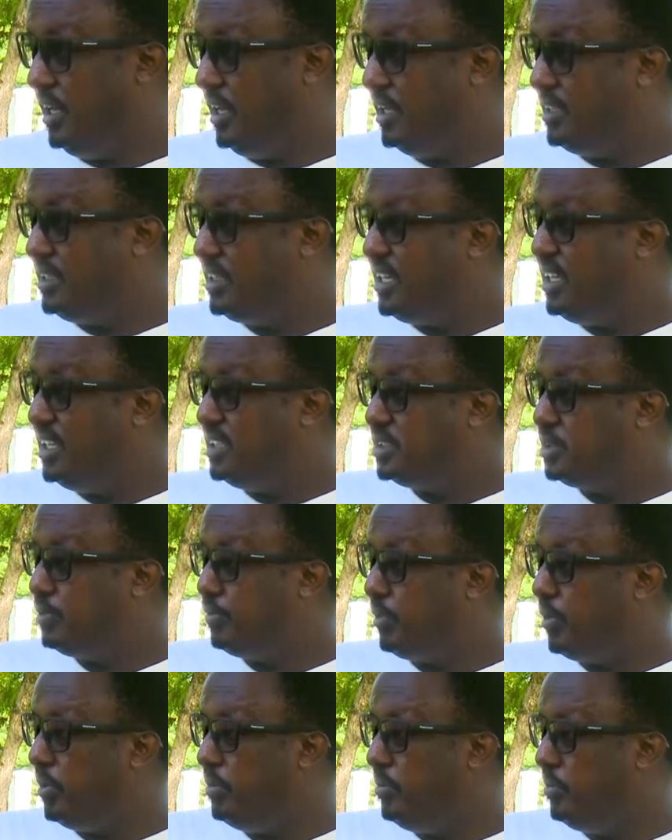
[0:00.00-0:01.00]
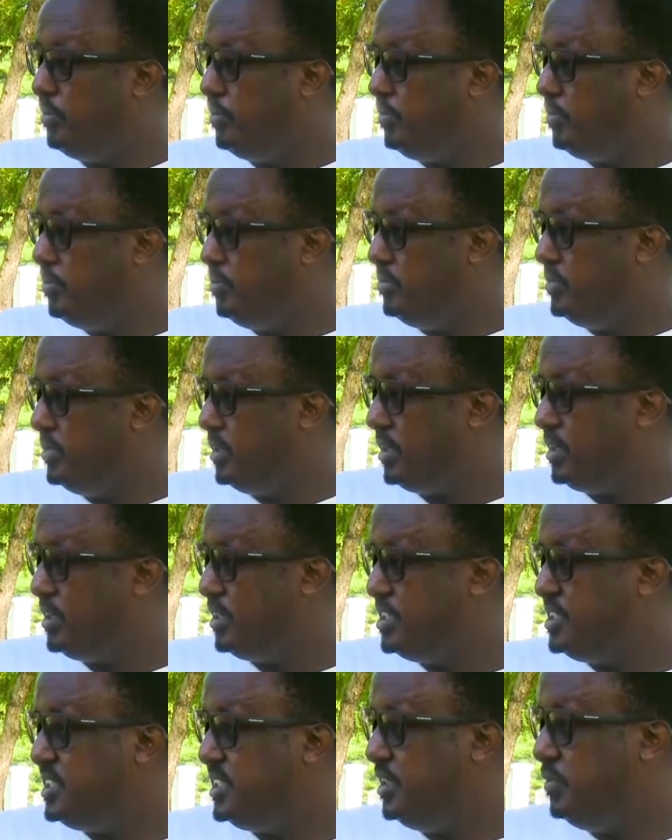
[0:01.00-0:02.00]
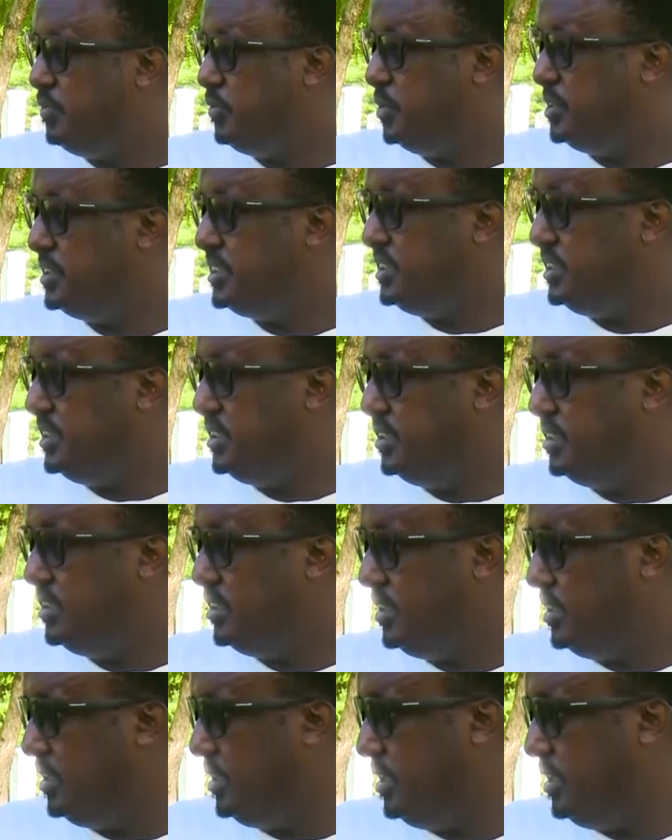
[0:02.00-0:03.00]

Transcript: And kids from 13, 14